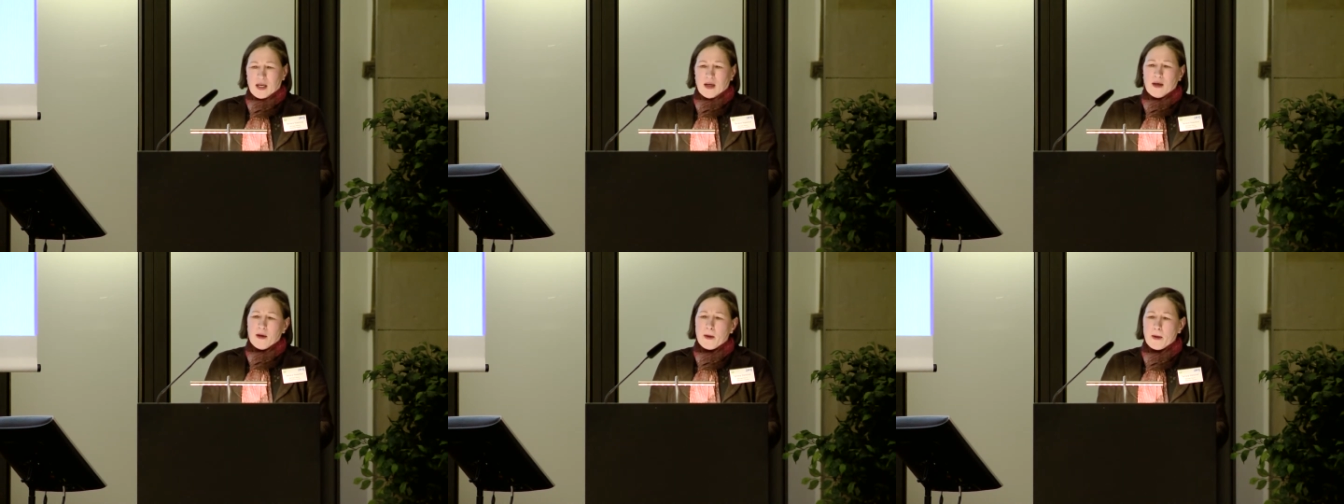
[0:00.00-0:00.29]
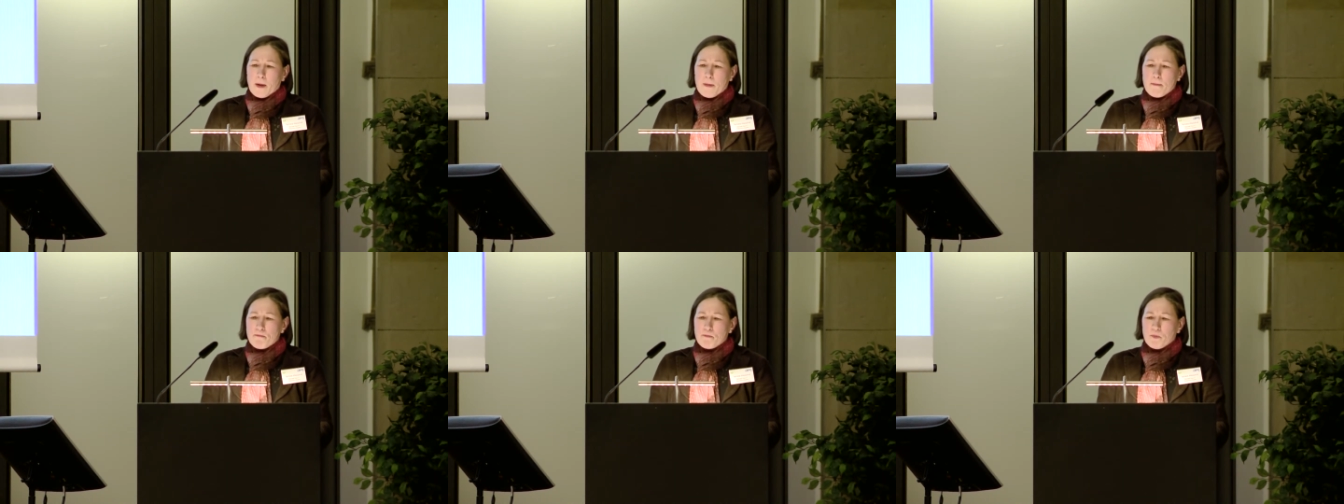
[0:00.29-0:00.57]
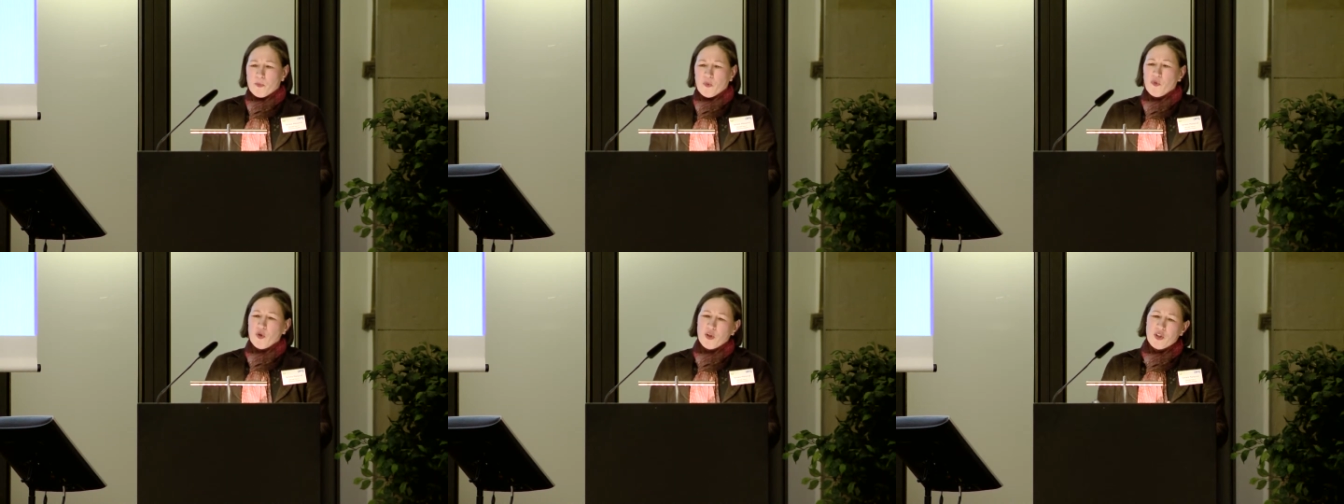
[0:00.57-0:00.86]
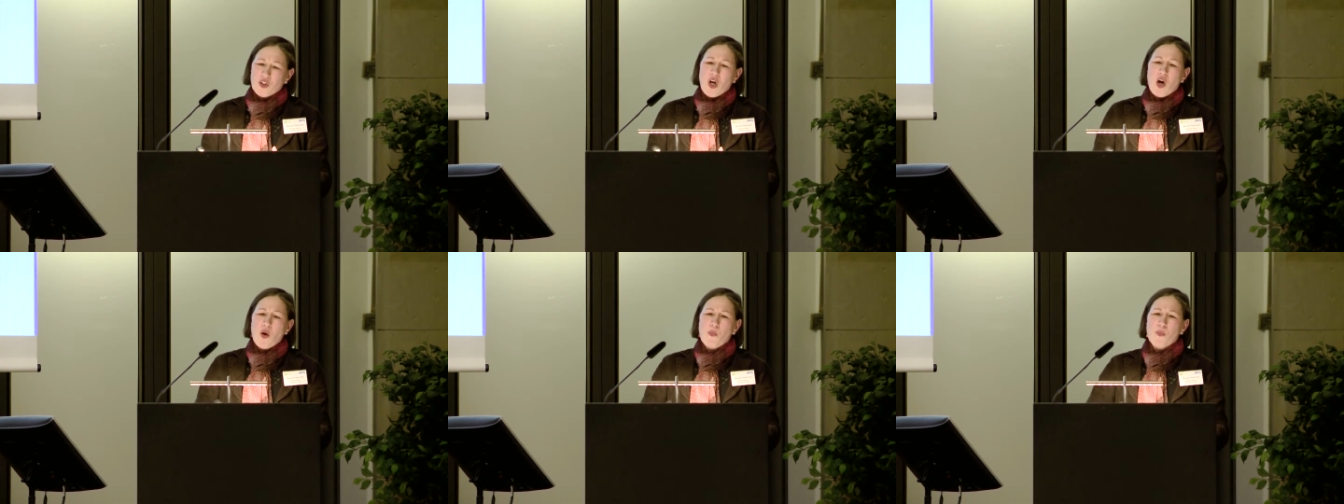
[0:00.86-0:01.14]
um, for
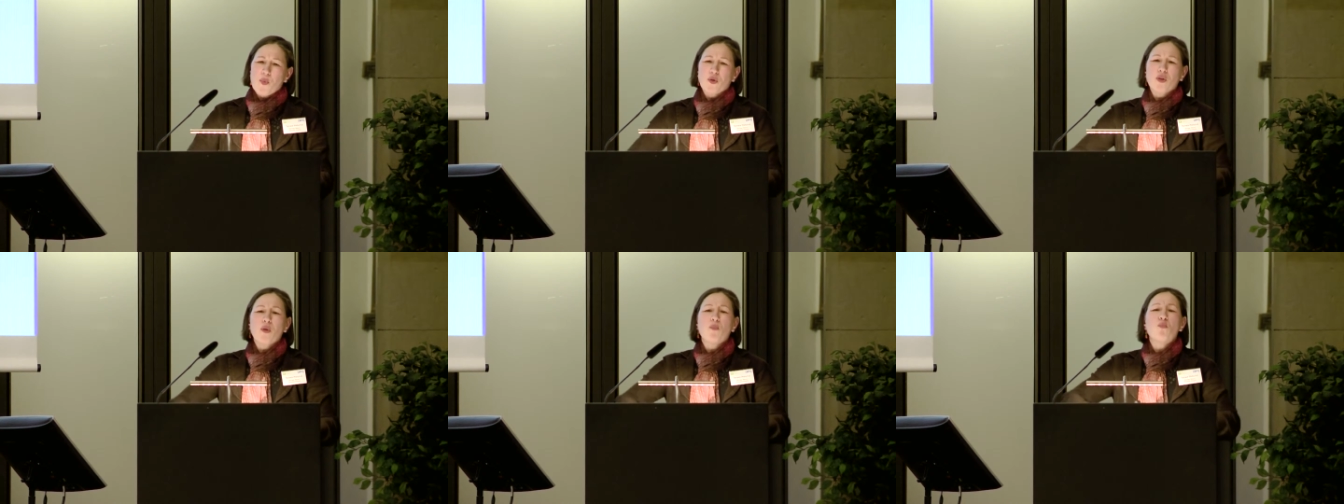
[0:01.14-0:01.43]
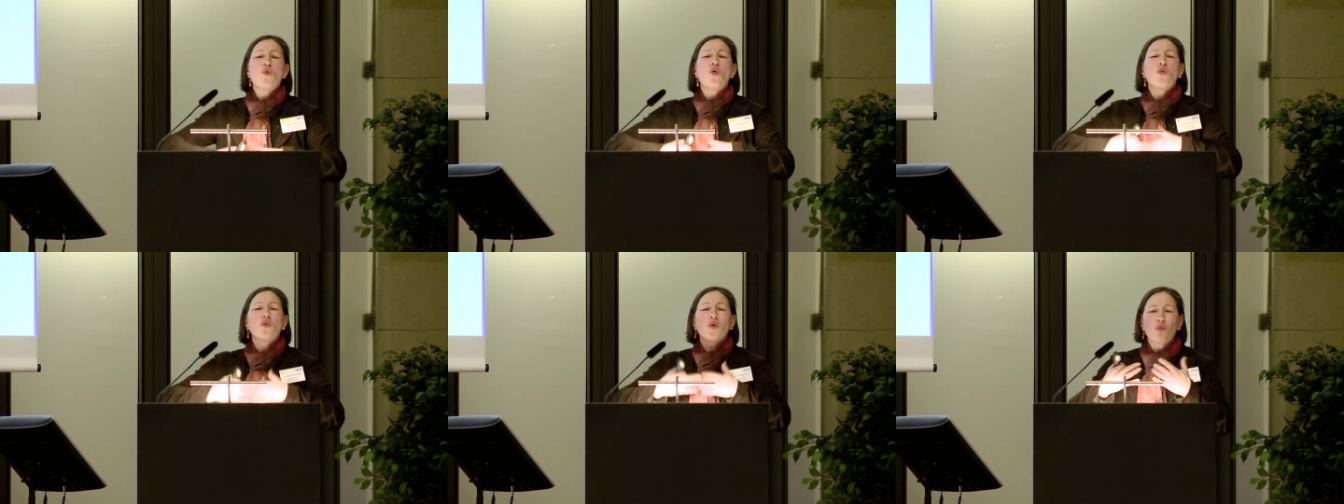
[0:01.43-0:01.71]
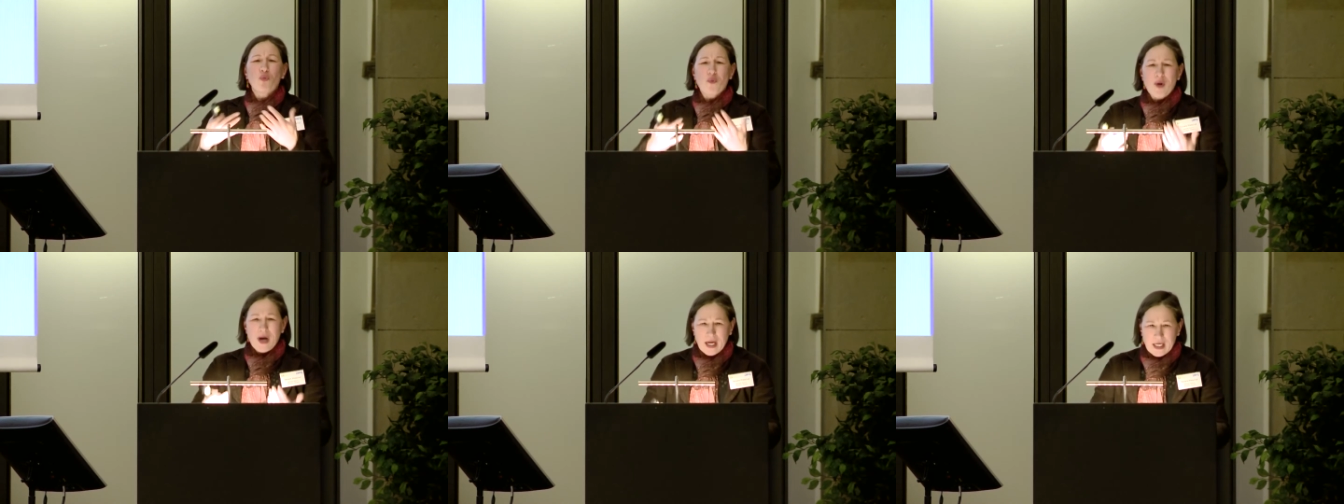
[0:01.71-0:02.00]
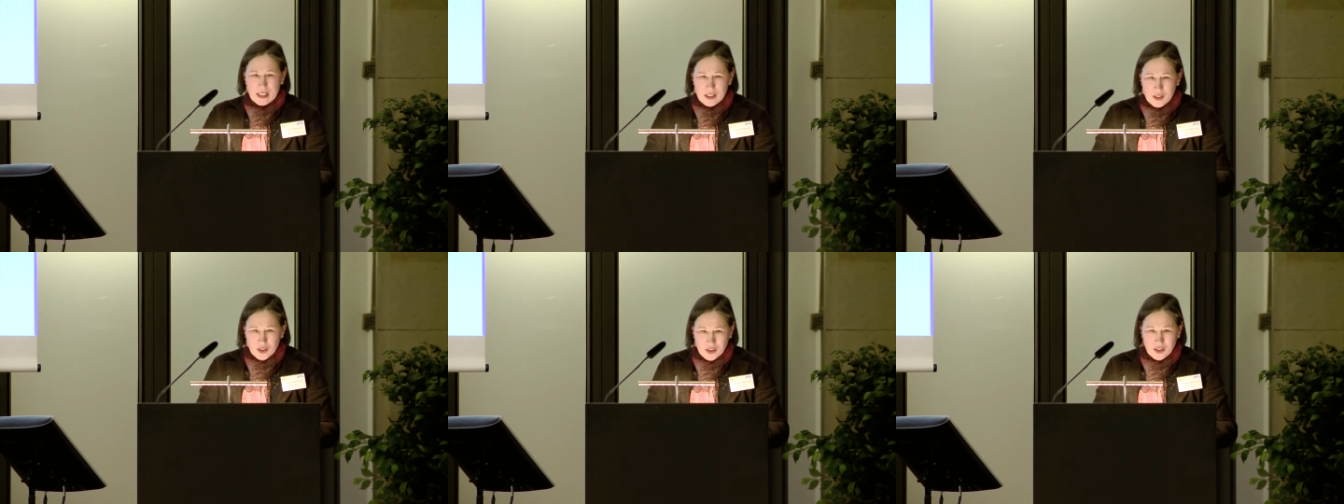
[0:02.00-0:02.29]
example, the moral
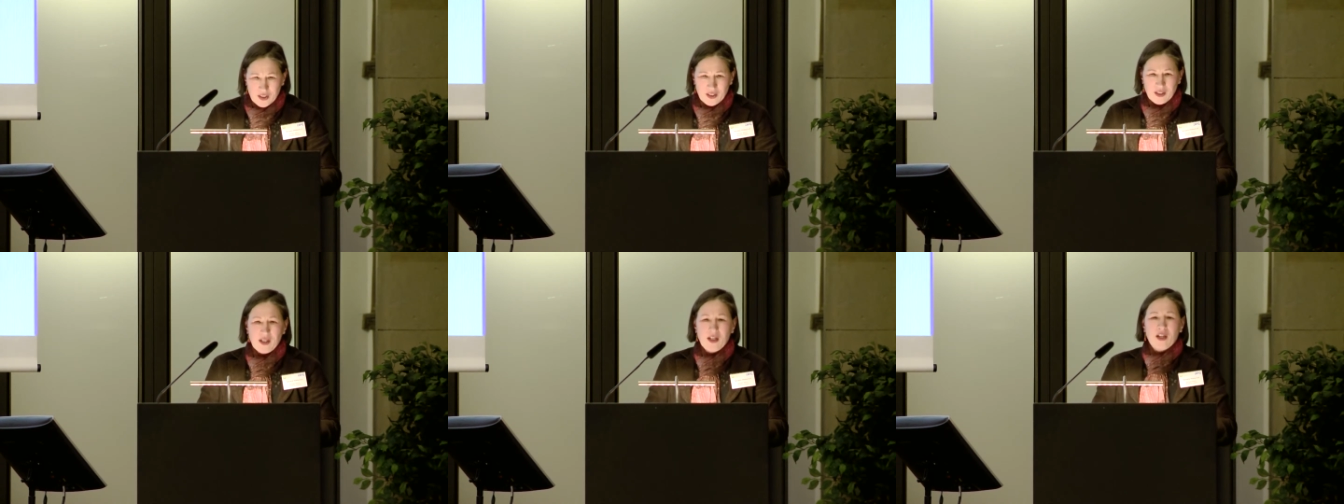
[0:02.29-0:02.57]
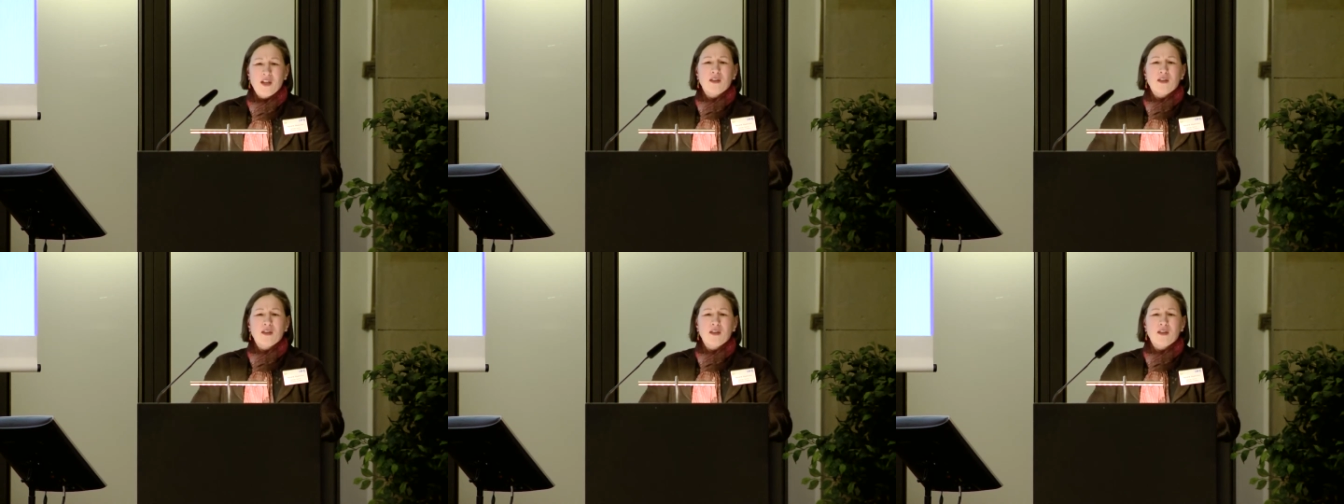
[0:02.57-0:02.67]
rights,